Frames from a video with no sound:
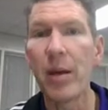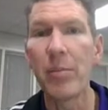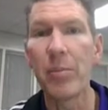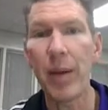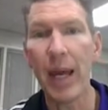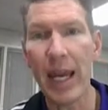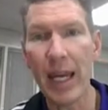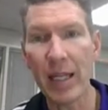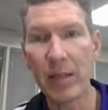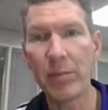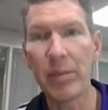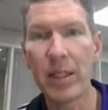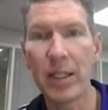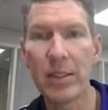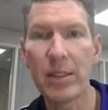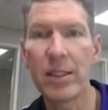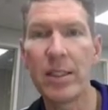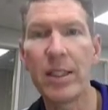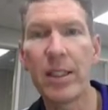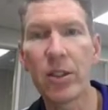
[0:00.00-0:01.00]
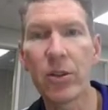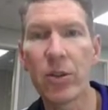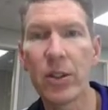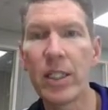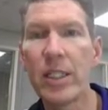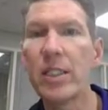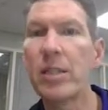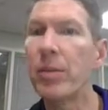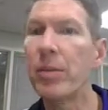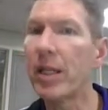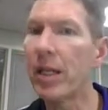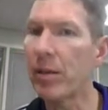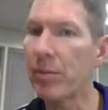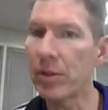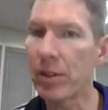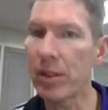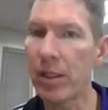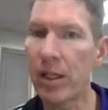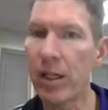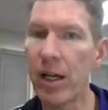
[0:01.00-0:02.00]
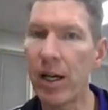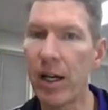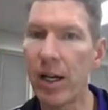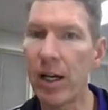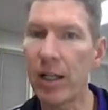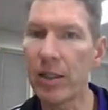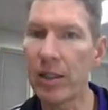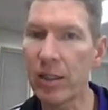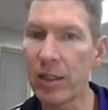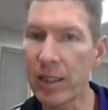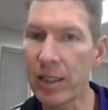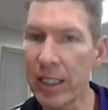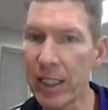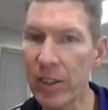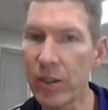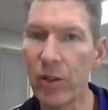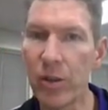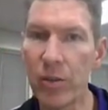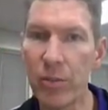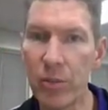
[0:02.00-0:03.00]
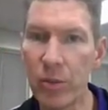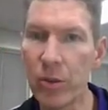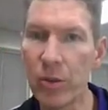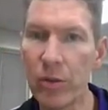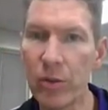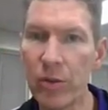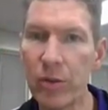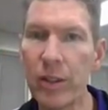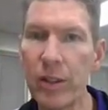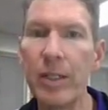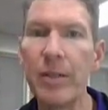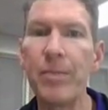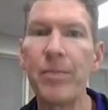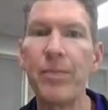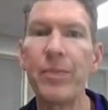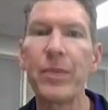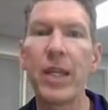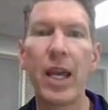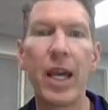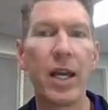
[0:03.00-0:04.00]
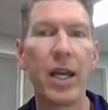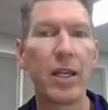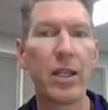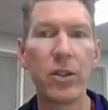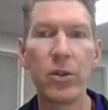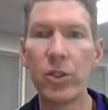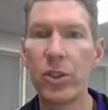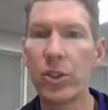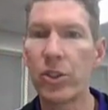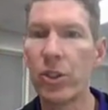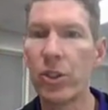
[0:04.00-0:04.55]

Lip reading: Pain begins to decrease. It becomes a little easier to move, and you just